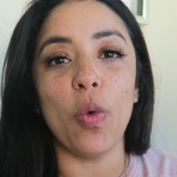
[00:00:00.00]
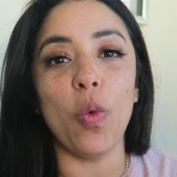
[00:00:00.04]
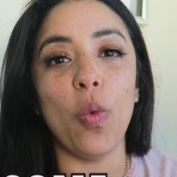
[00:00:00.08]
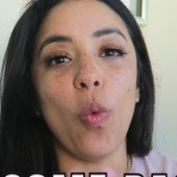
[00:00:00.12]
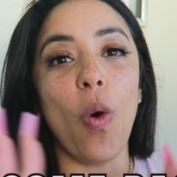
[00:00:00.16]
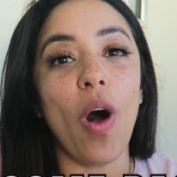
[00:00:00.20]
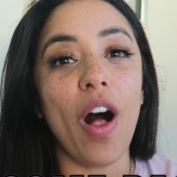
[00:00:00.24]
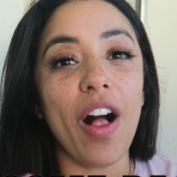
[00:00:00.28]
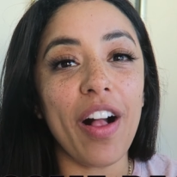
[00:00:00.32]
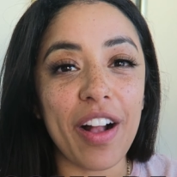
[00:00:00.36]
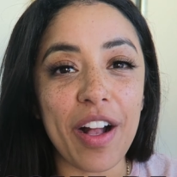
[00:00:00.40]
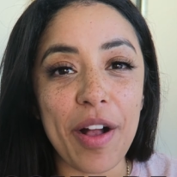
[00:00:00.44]

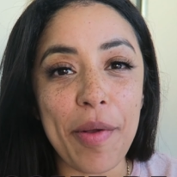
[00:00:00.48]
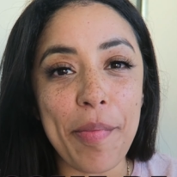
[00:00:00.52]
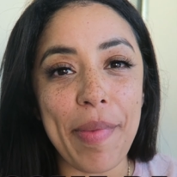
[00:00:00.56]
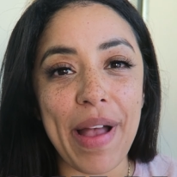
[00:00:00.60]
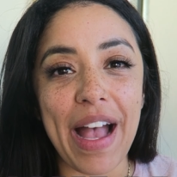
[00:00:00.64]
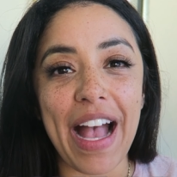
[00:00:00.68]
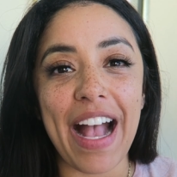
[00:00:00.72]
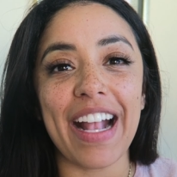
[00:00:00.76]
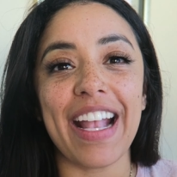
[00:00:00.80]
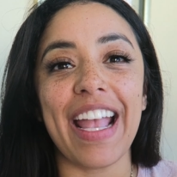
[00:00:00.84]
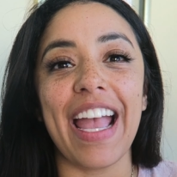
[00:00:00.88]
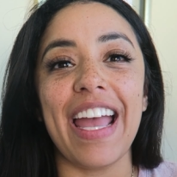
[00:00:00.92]
Welcome
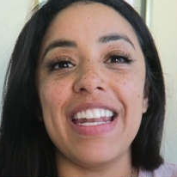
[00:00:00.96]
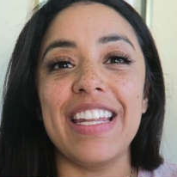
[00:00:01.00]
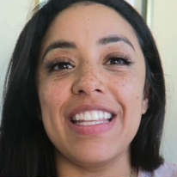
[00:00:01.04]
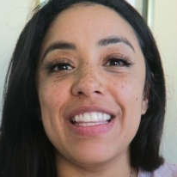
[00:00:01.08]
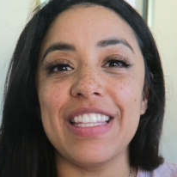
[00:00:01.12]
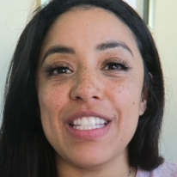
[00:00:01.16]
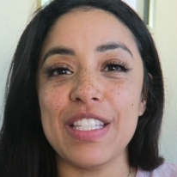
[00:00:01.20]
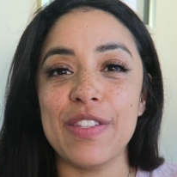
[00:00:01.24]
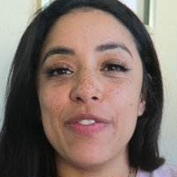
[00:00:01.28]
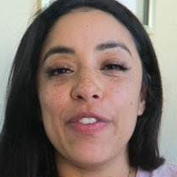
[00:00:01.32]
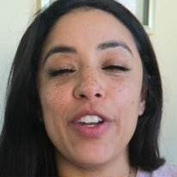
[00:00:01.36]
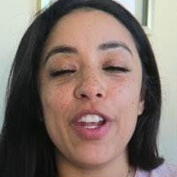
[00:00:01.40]
back, and
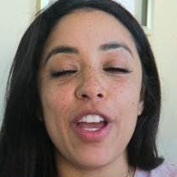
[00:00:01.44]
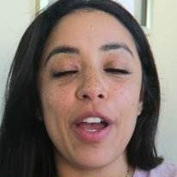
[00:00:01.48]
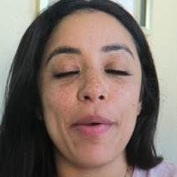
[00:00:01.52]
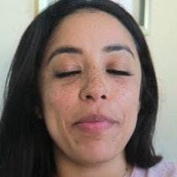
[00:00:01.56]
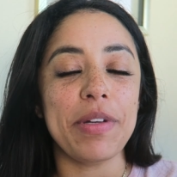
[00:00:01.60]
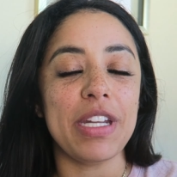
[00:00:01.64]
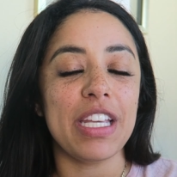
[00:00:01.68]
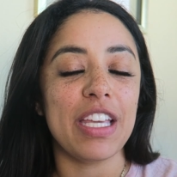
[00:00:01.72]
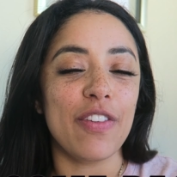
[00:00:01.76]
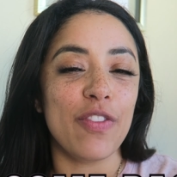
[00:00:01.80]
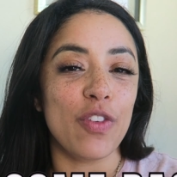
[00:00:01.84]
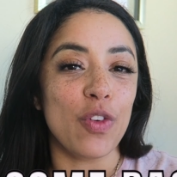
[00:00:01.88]
in this video I'm
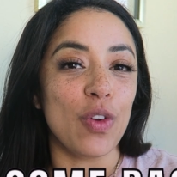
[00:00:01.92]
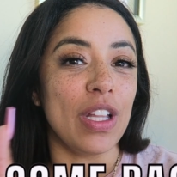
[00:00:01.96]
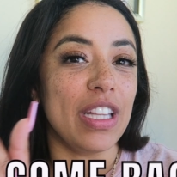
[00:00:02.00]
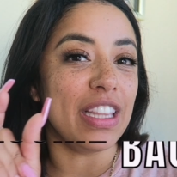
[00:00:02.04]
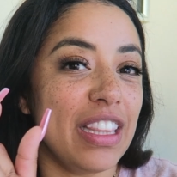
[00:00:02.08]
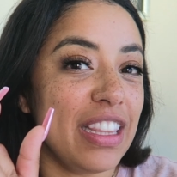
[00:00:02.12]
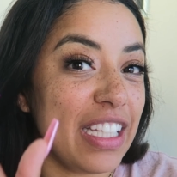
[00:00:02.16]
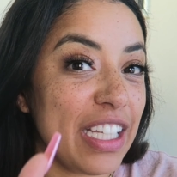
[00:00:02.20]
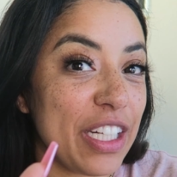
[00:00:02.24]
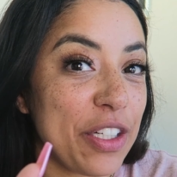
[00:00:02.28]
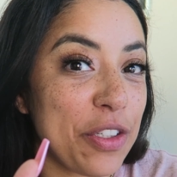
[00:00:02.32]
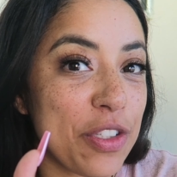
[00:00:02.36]
going to give you a
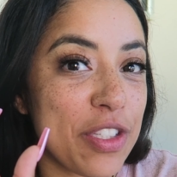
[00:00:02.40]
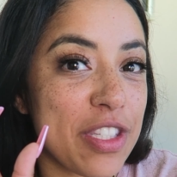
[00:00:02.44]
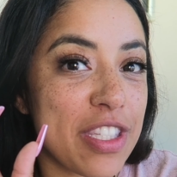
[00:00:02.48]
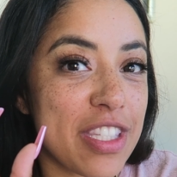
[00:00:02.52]
little